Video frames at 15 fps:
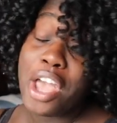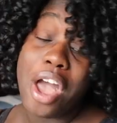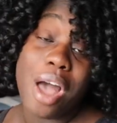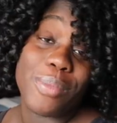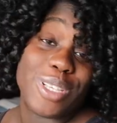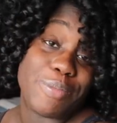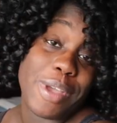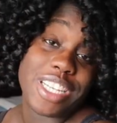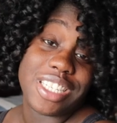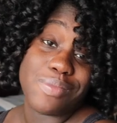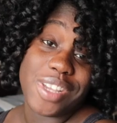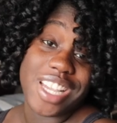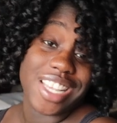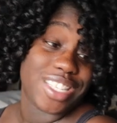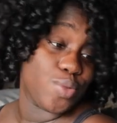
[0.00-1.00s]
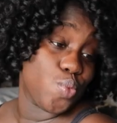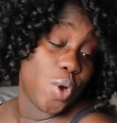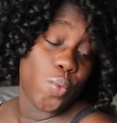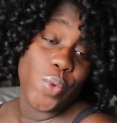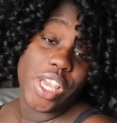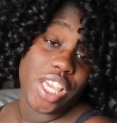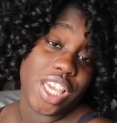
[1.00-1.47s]
um, especially because in
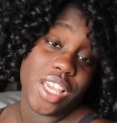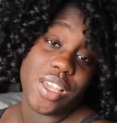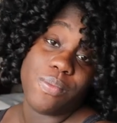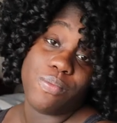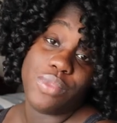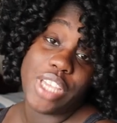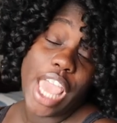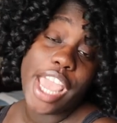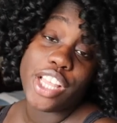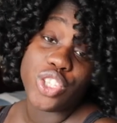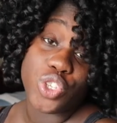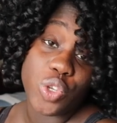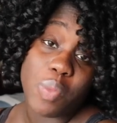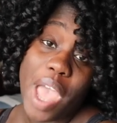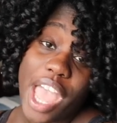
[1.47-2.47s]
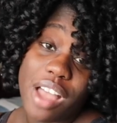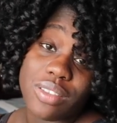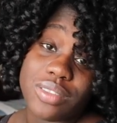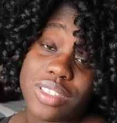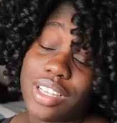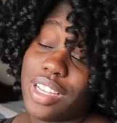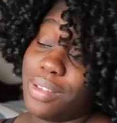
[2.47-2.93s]
one week he gained two
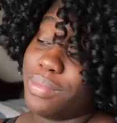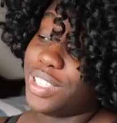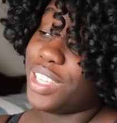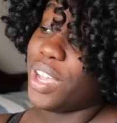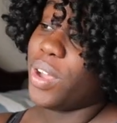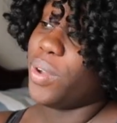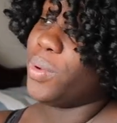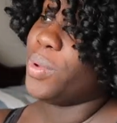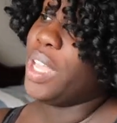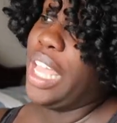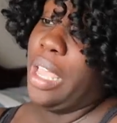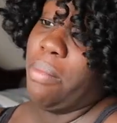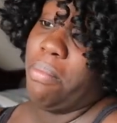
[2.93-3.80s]
pounds. Um, so